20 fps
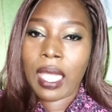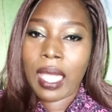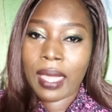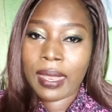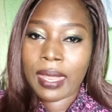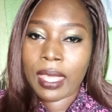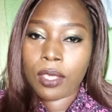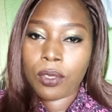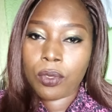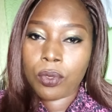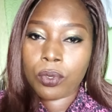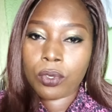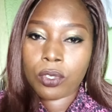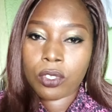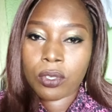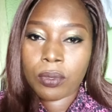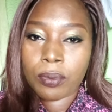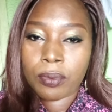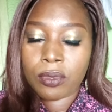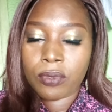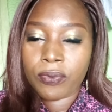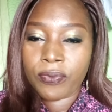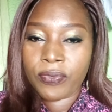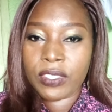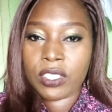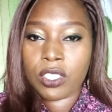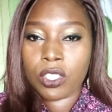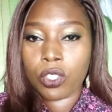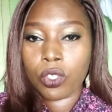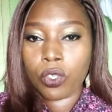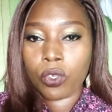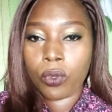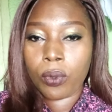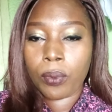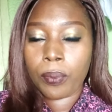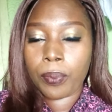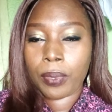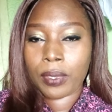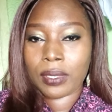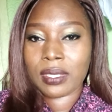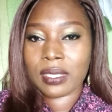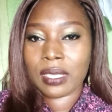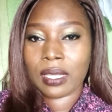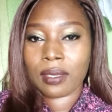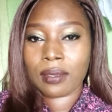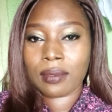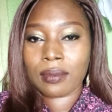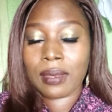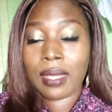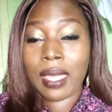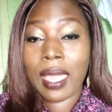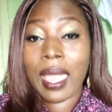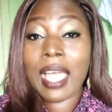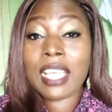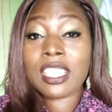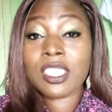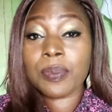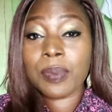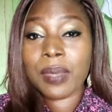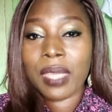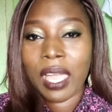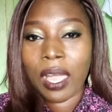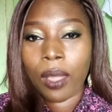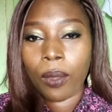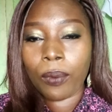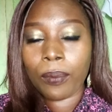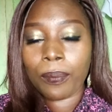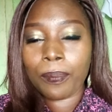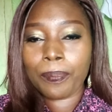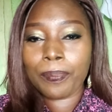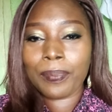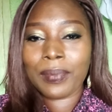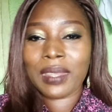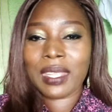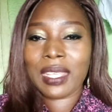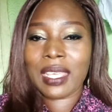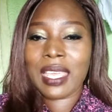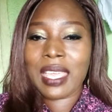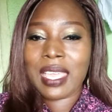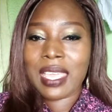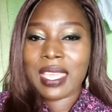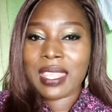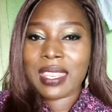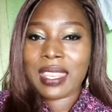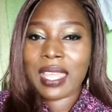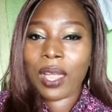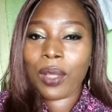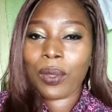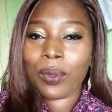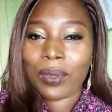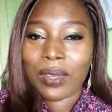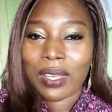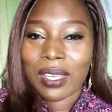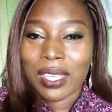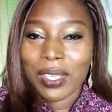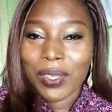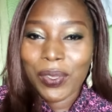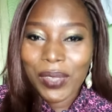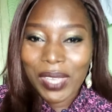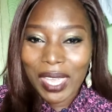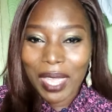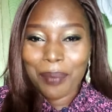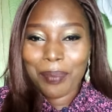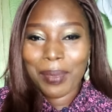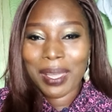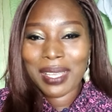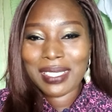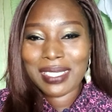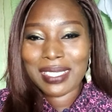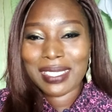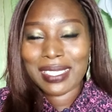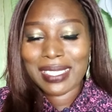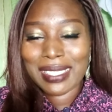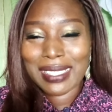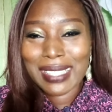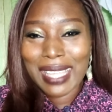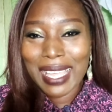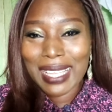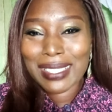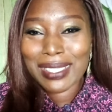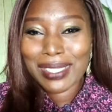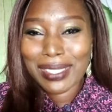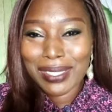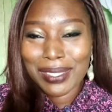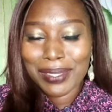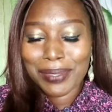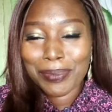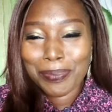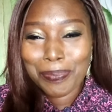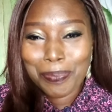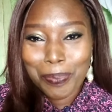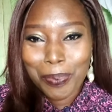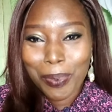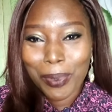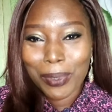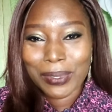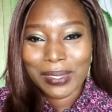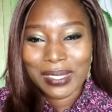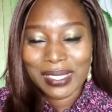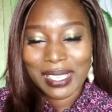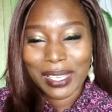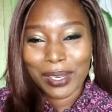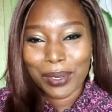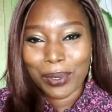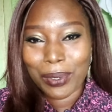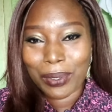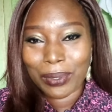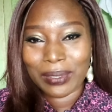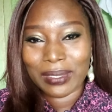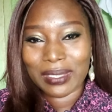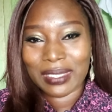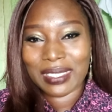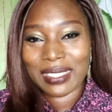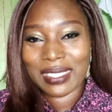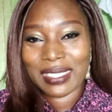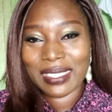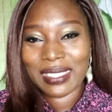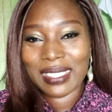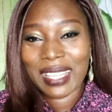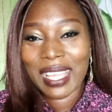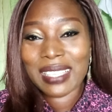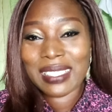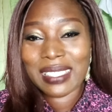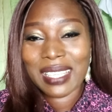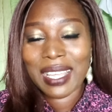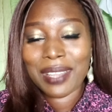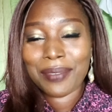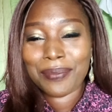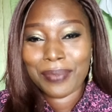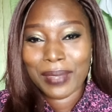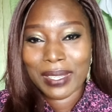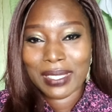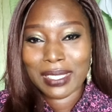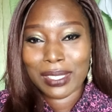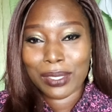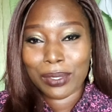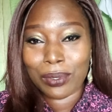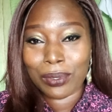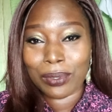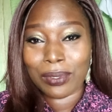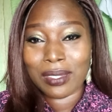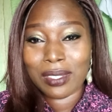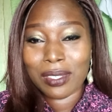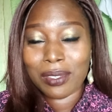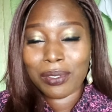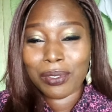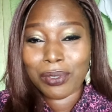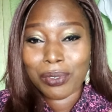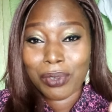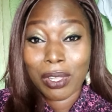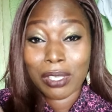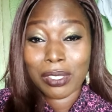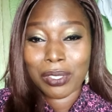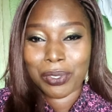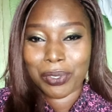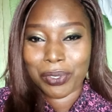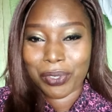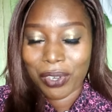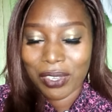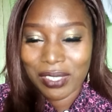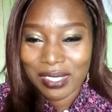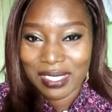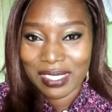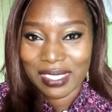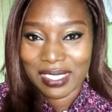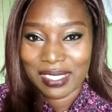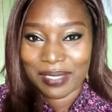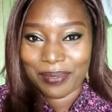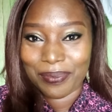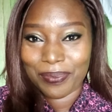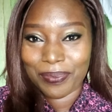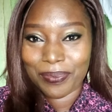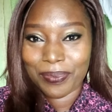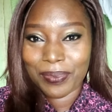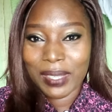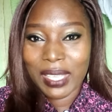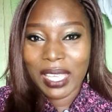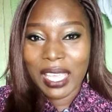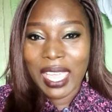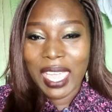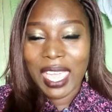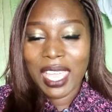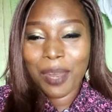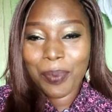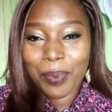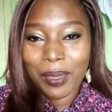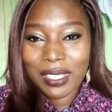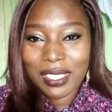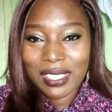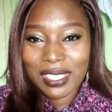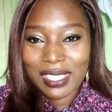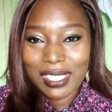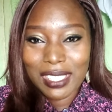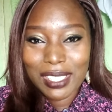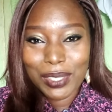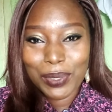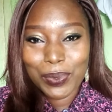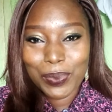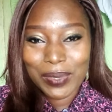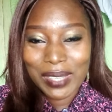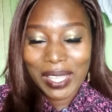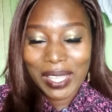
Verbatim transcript: and i use vtu portal ask me how now you can imagine that post alone that advert alone draws curiosity anybody seeing it will